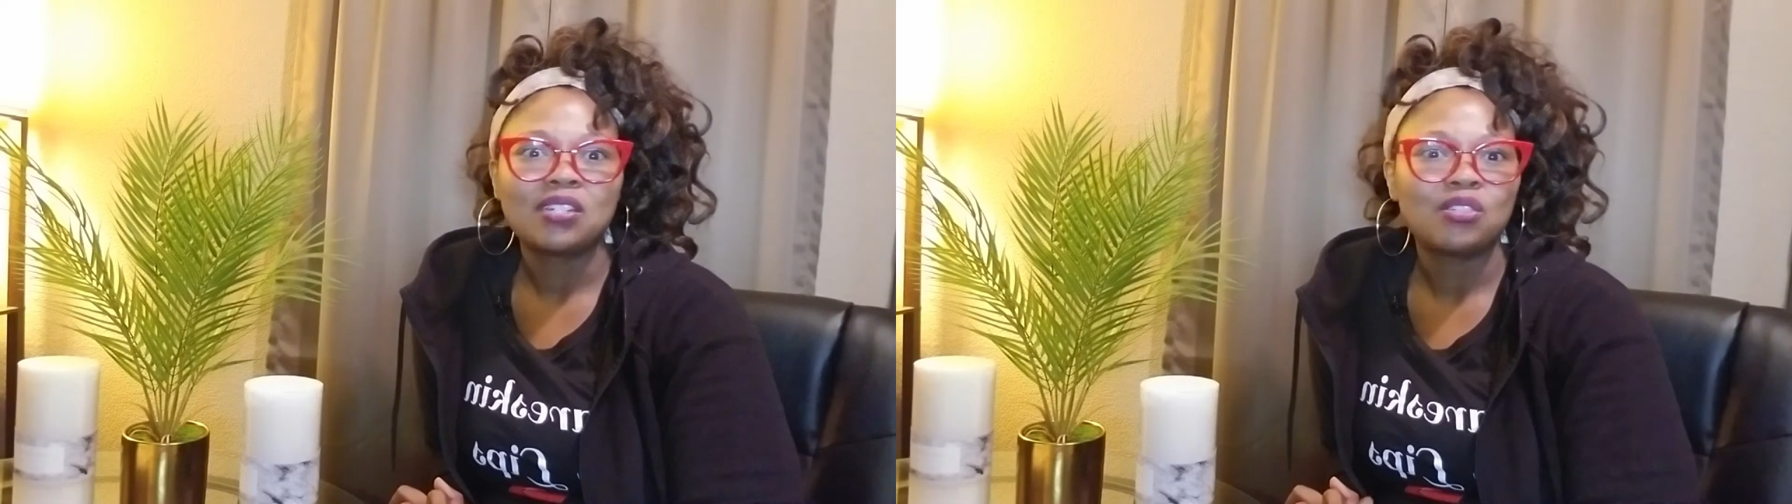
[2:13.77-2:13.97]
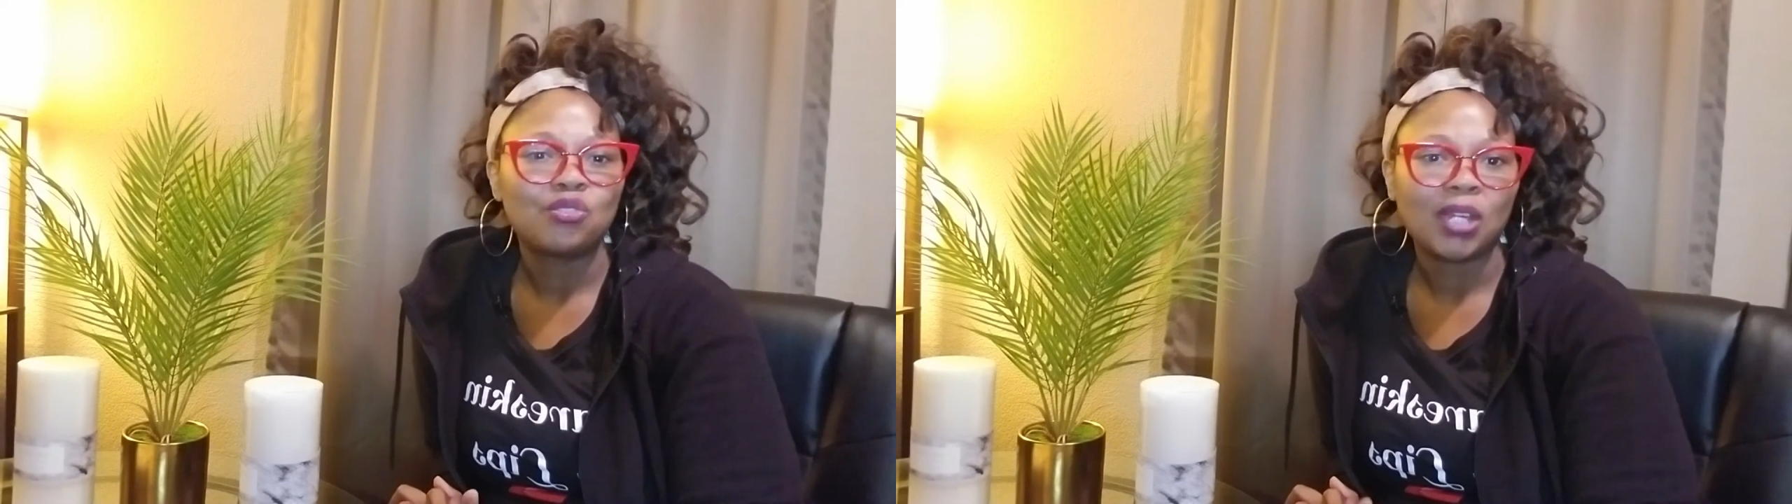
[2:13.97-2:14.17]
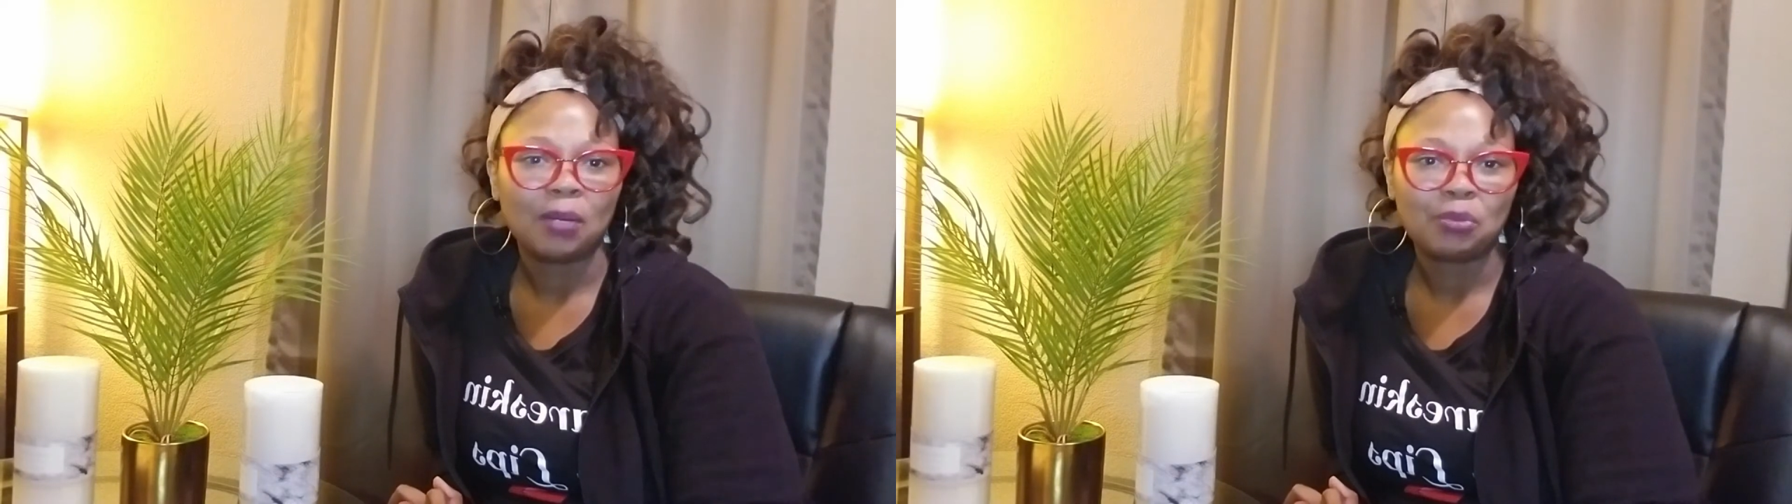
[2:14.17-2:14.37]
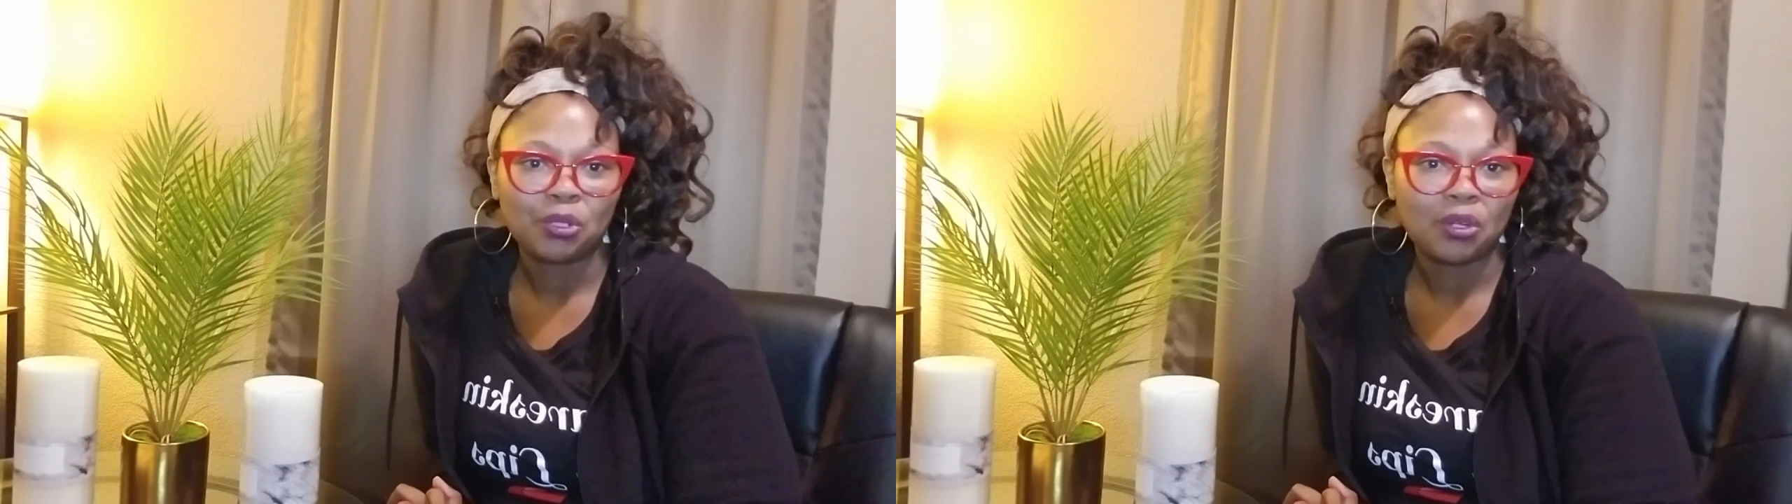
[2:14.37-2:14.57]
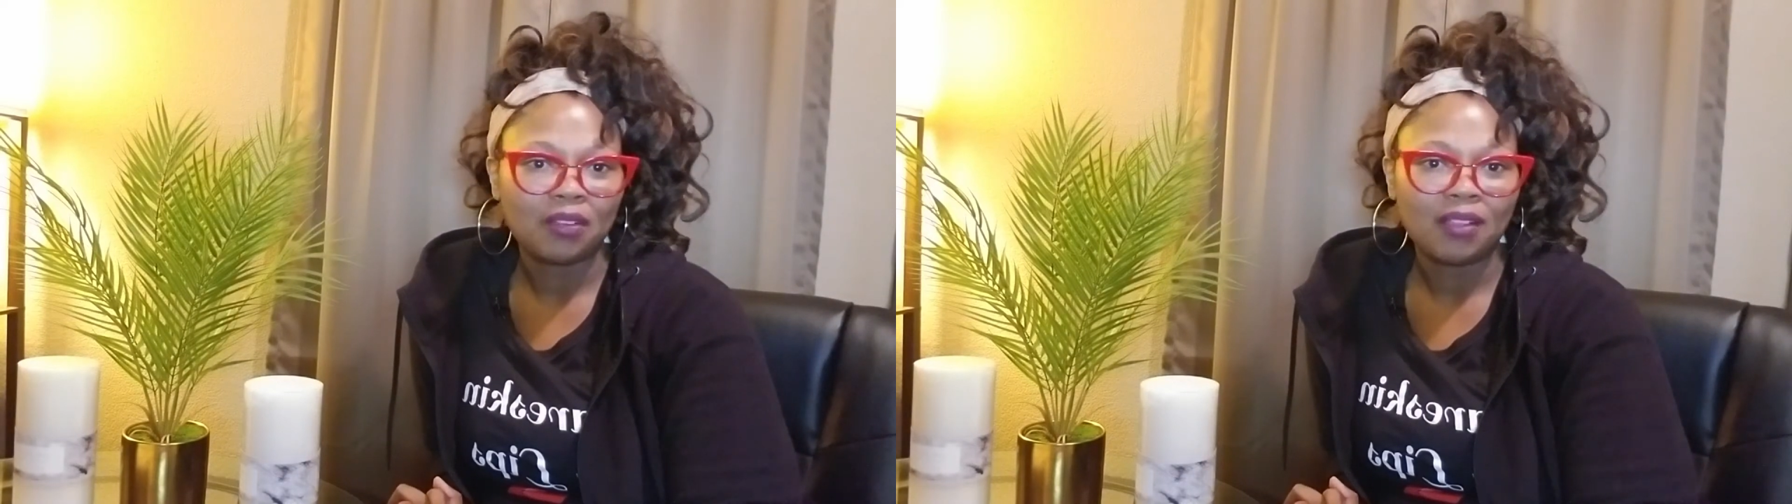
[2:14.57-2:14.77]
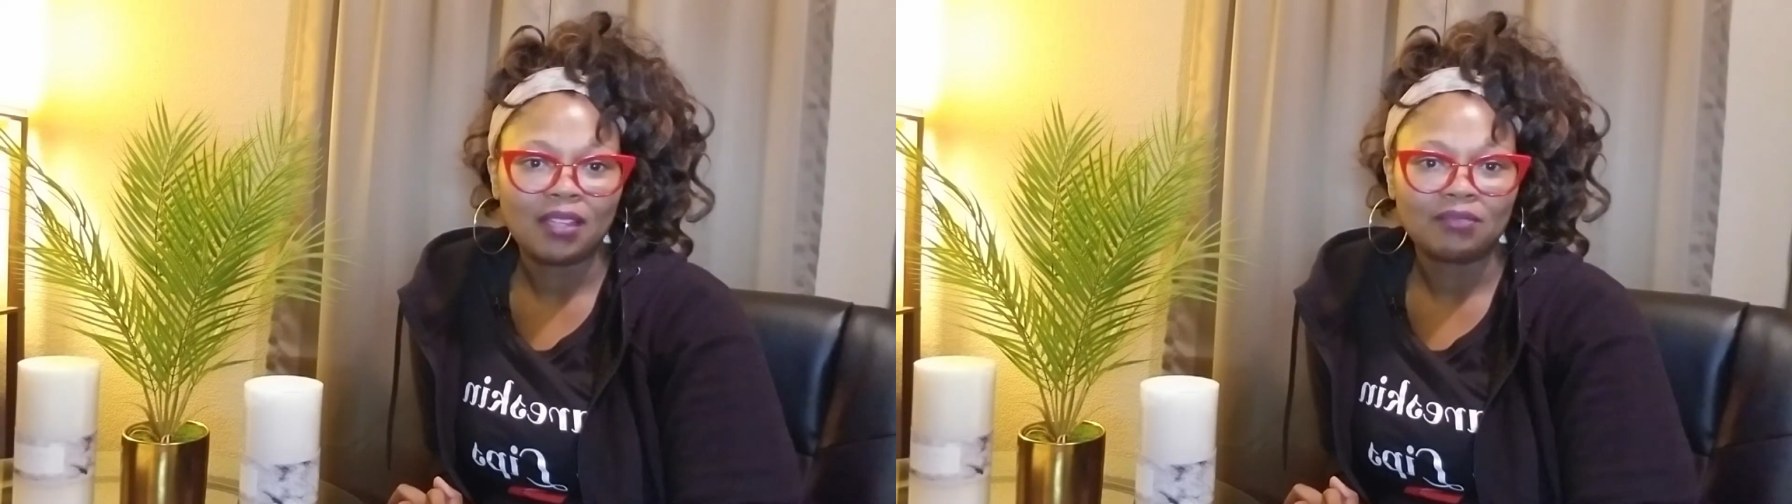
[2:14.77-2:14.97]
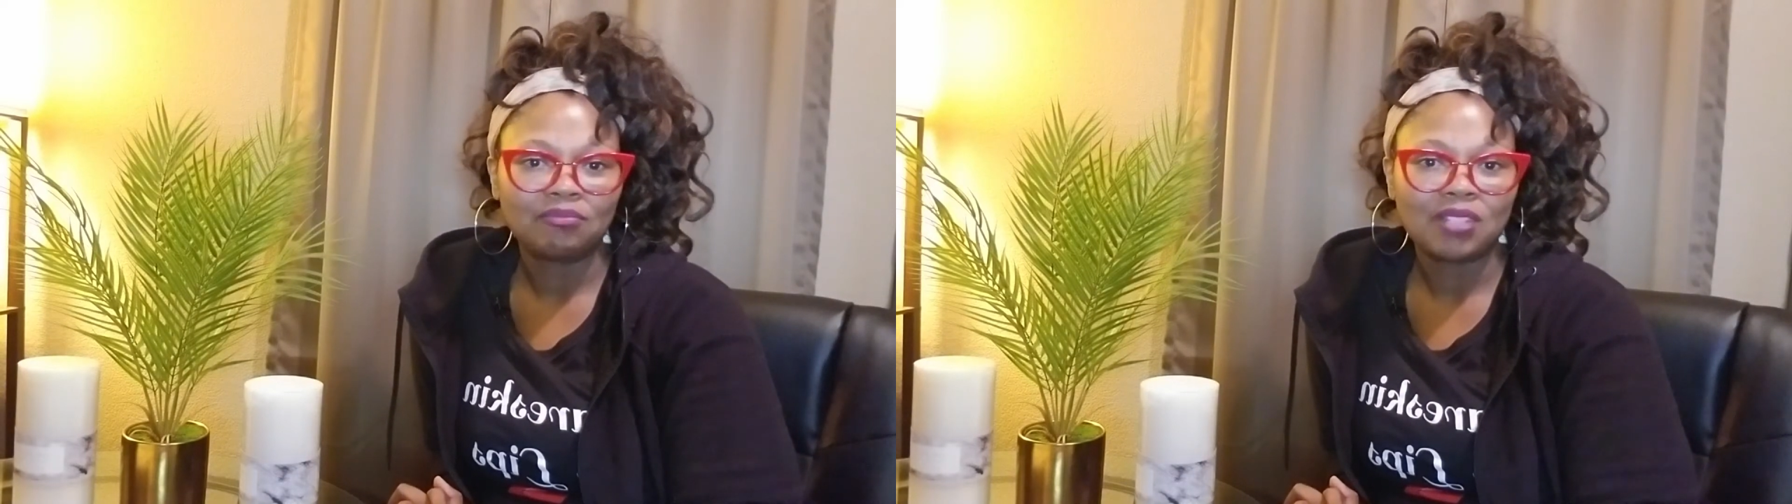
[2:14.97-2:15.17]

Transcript: new chapter in her life.